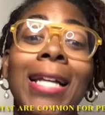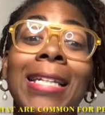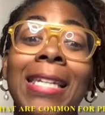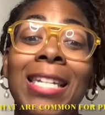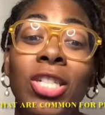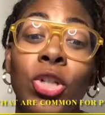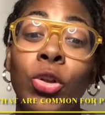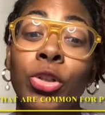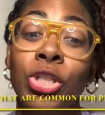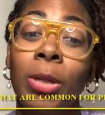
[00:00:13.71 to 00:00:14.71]

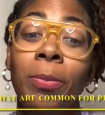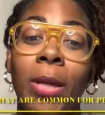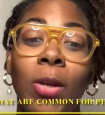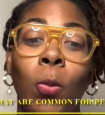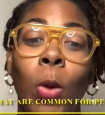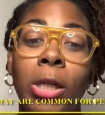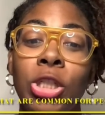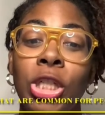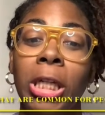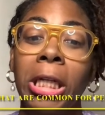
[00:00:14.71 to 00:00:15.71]
listenership and
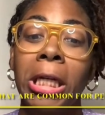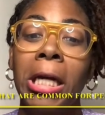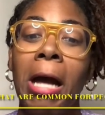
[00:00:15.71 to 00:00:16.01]
watching